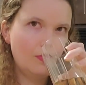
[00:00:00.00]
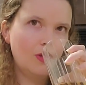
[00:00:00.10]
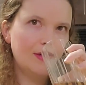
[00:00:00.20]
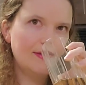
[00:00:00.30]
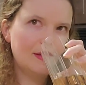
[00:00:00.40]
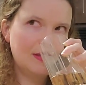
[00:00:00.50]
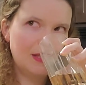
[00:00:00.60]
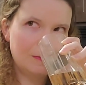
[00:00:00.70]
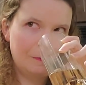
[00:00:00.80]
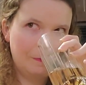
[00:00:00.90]
because
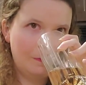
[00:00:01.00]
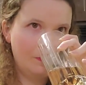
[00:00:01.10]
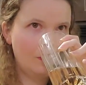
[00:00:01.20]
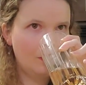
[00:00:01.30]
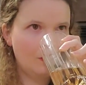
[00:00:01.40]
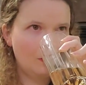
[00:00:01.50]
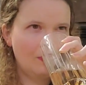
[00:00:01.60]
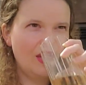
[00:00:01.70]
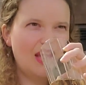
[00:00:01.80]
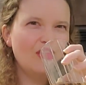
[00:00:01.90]
it's
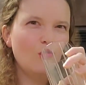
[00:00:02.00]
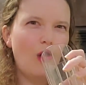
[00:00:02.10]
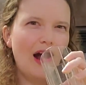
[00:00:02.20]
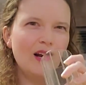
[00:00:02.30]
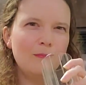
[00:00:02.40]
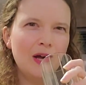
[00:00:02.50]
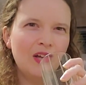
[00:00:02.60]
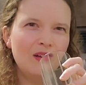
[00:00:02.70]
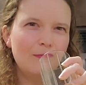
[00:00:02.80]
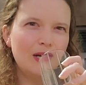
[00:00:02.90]
not the
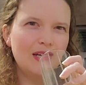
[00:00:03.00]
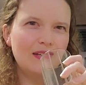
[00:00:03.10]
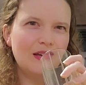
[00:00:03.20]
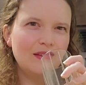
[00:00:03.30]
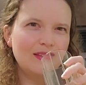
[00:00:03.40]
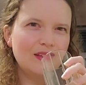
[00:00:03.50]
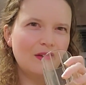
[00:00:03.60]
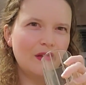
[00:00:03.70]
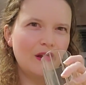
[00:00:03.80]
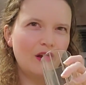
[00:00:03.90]
watermelon, but it's
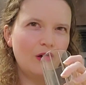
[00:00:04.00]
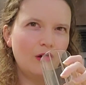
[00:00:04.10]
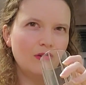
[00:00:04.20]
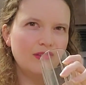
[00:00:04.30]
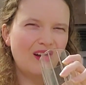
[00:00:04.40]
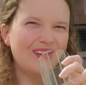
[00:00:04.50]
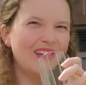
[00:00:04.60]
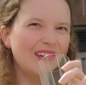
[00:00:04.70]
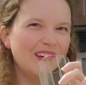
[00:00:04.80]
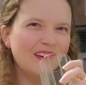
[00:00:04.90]
a little
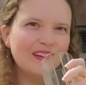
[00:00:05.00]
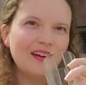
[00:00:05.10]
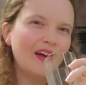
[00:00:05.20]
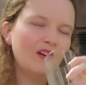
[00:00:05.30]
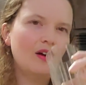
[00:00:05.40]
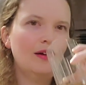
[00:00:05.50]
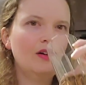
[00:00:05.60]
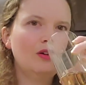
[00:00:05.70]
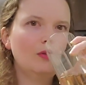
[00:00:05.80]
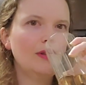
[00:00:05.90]
skunky. I
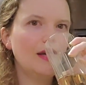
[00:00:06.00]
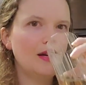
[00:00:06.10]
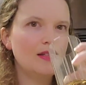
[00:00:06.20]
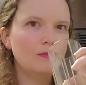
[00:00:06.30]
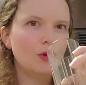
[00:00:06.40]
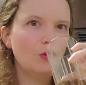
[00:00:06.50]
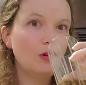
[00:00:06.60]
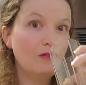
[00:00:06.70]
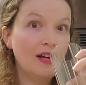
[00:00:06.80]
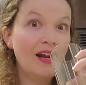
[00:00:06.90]
don't know what that is, but
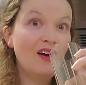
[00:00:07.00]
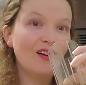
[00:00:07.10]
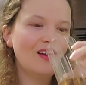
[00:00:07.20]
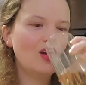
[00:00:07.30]
we'll find out.